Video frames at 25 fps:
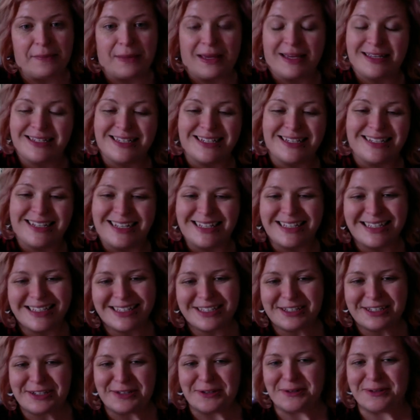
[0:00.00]
hesitate
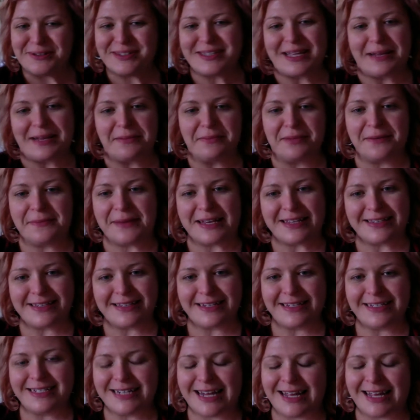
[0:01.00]
to send me a message.